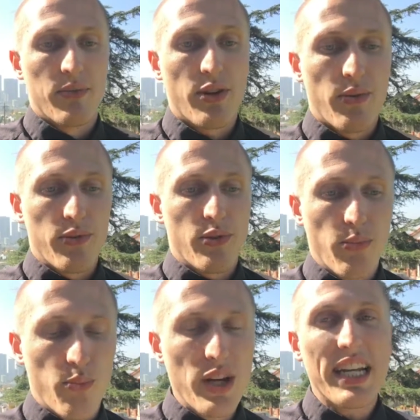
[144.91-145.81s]
So
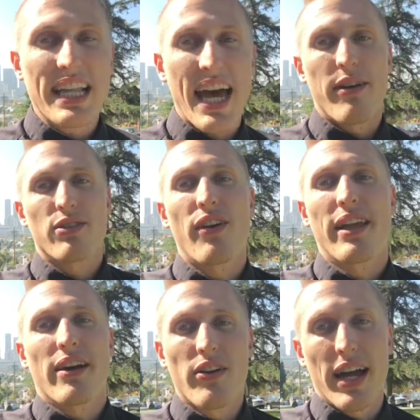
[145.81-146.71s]
reading that, I was
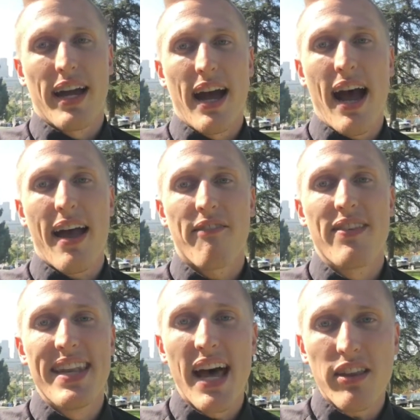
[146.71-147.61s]
finally like, okay, I
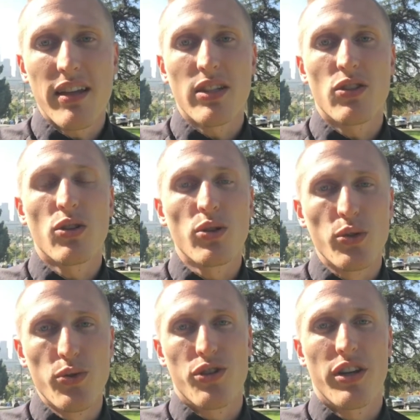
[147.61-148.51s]
have nothing to
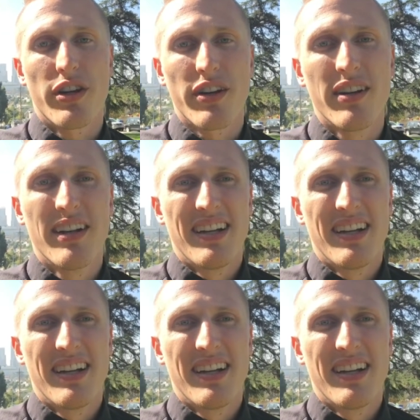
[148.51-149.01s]
lose here.